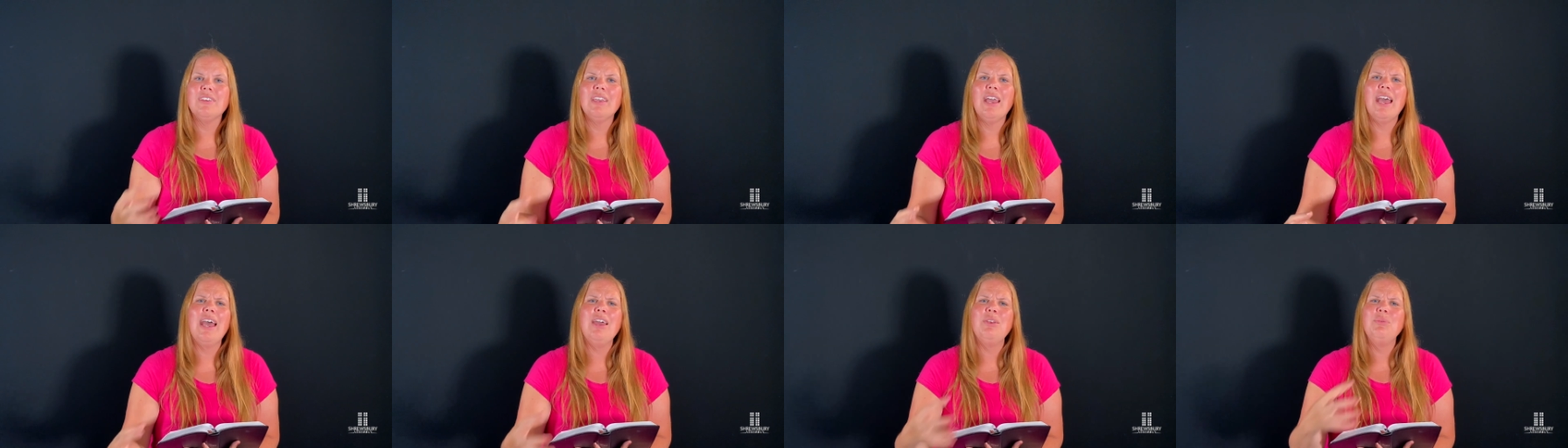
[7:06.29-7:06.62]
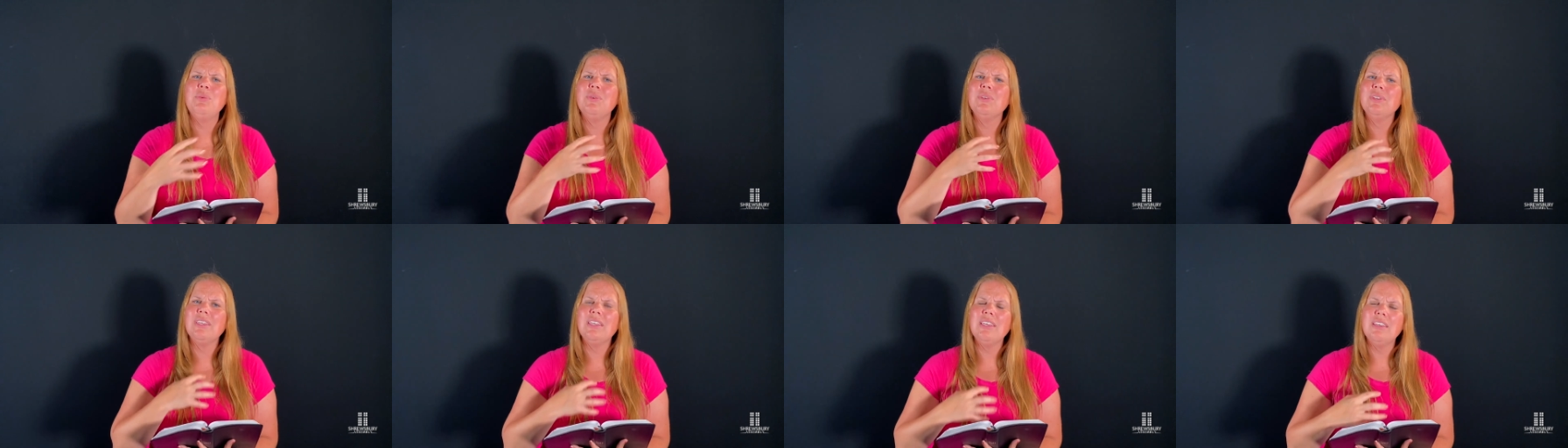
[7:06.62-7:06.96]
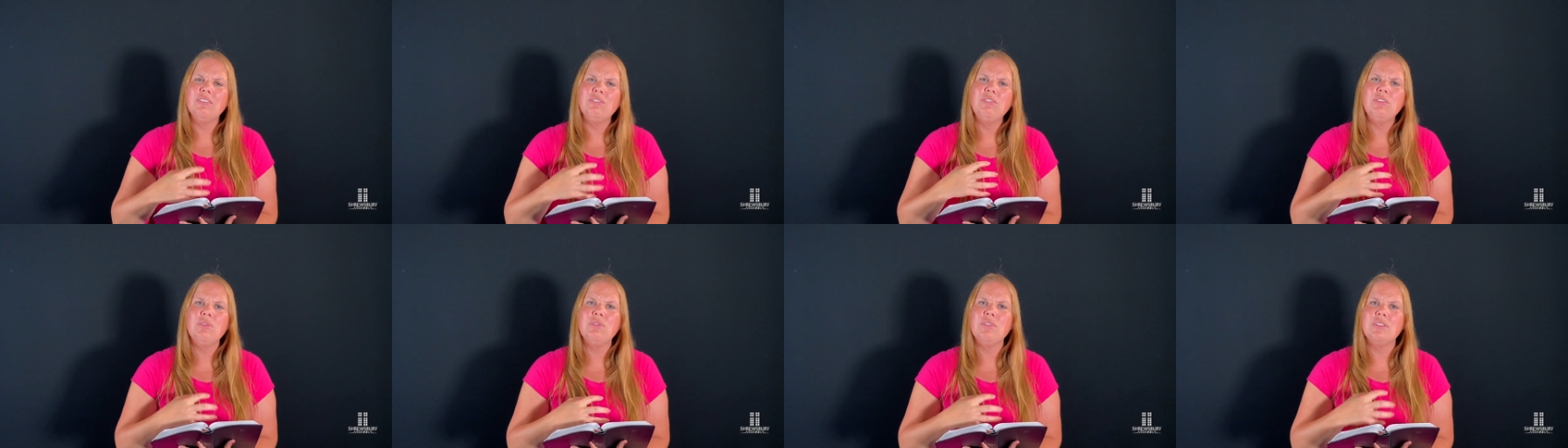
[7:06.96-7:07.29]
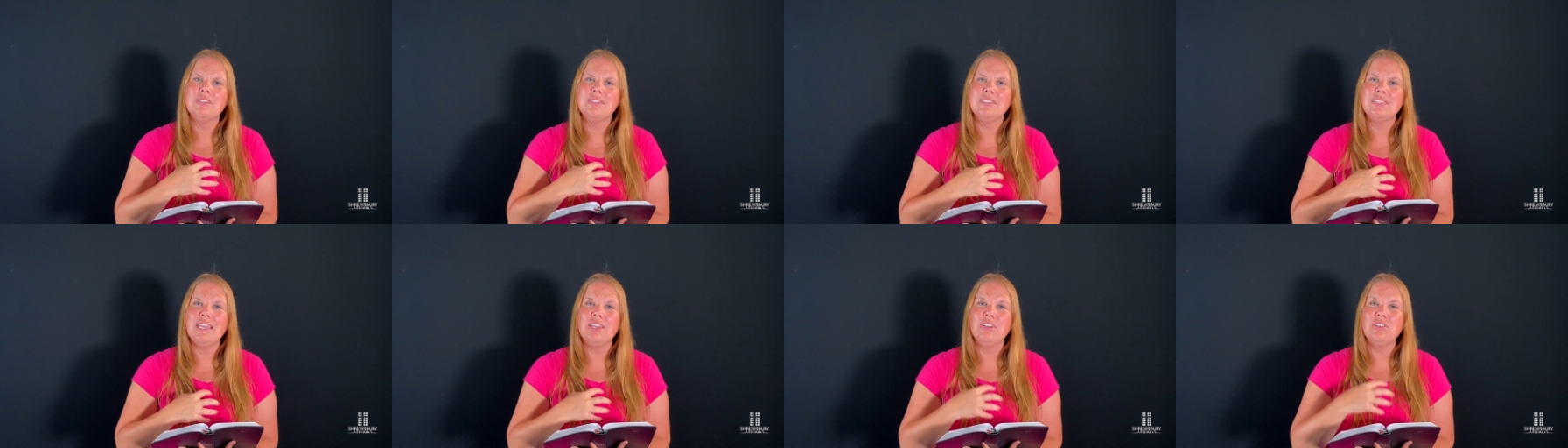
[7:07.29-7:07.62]
God will give you the
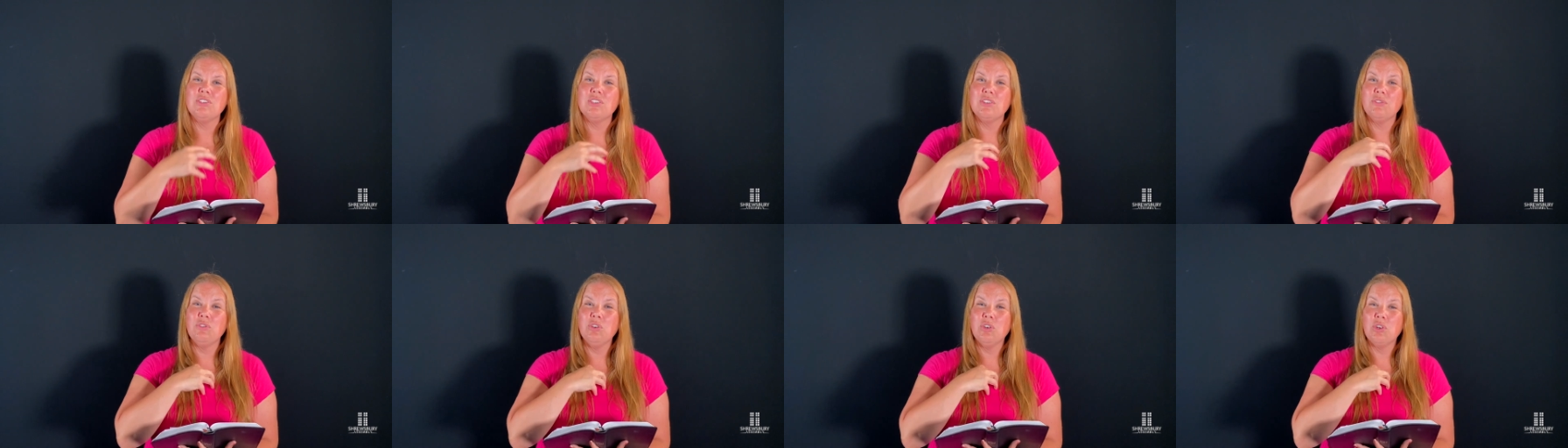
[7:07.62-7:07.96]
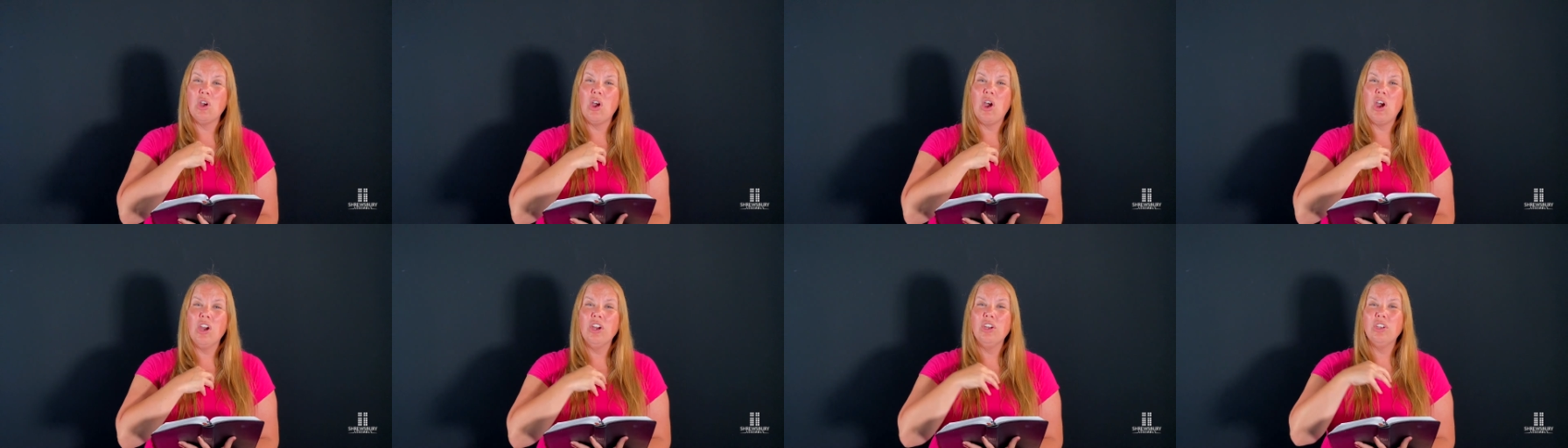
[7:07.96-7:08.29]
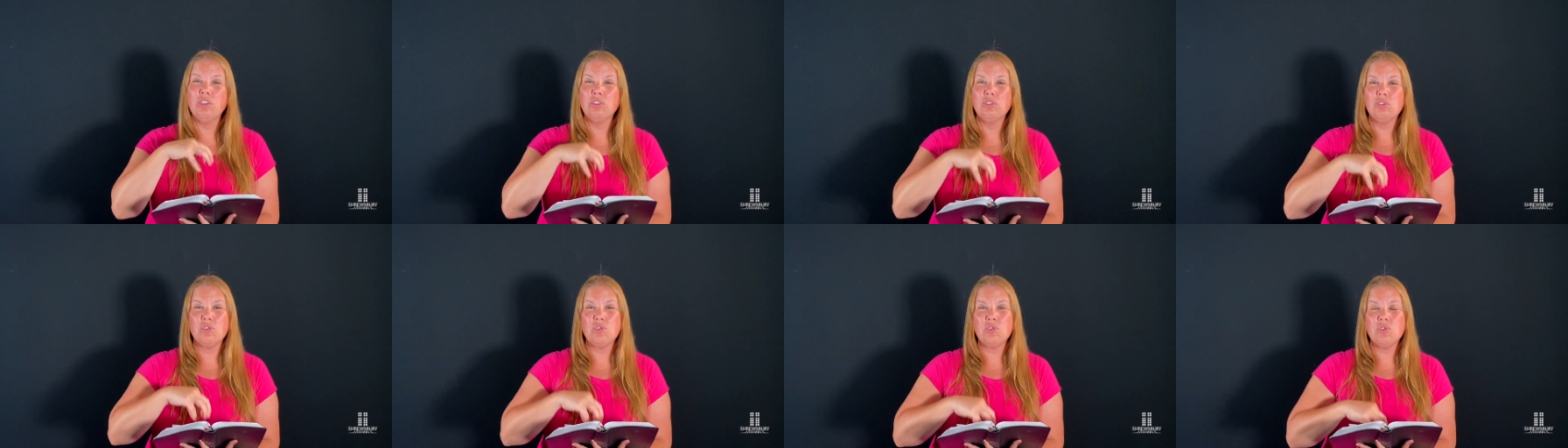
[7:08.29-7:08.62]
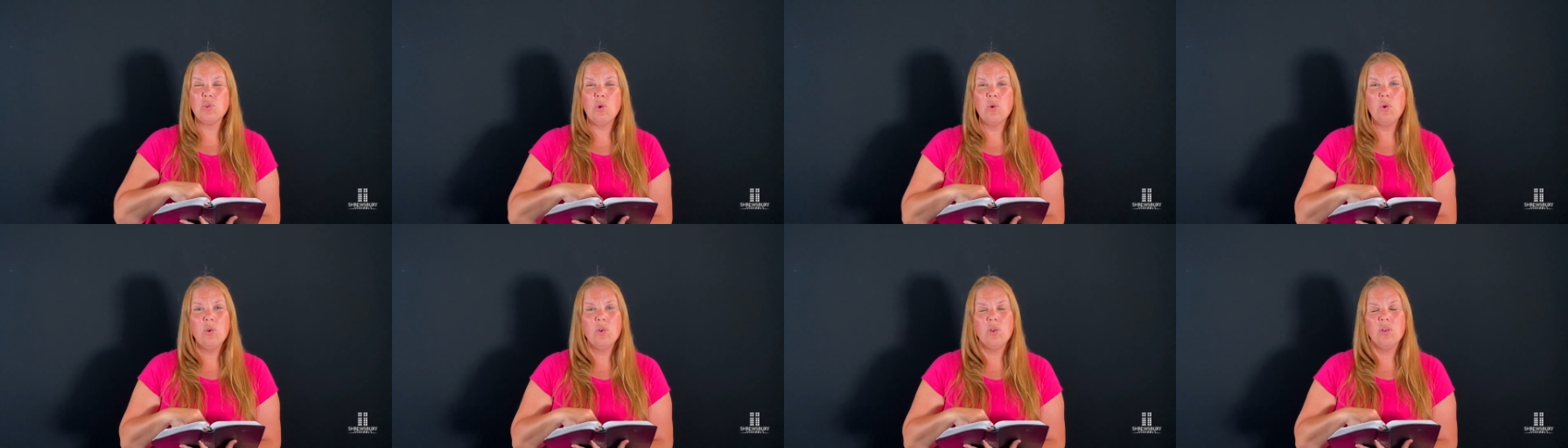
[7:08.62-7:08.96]
desires of your heart, your
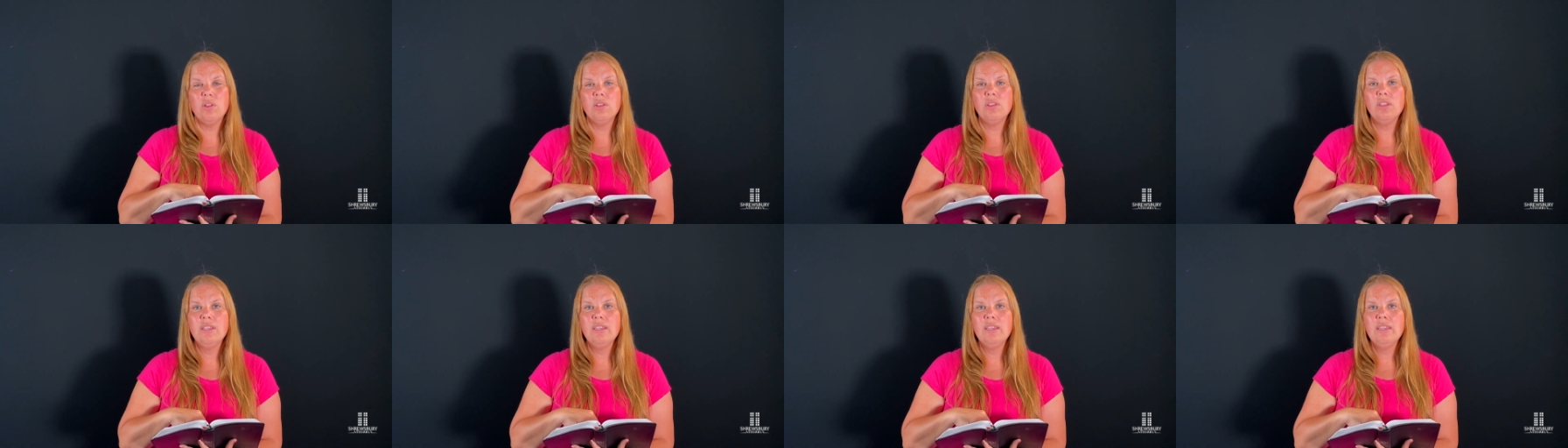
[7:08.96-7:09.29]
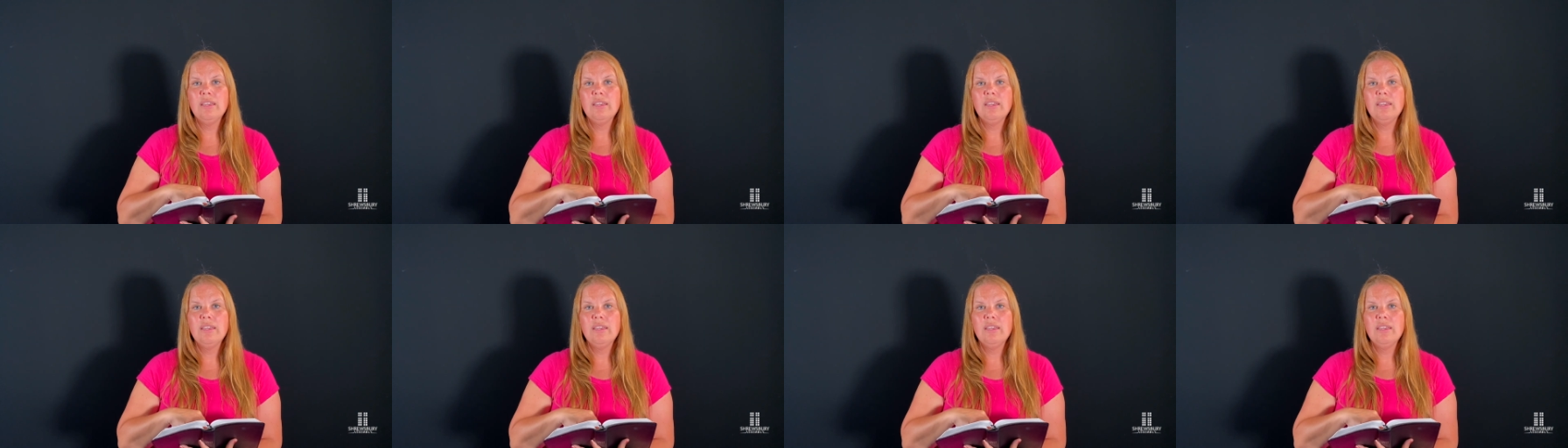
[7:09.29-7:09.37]
soul.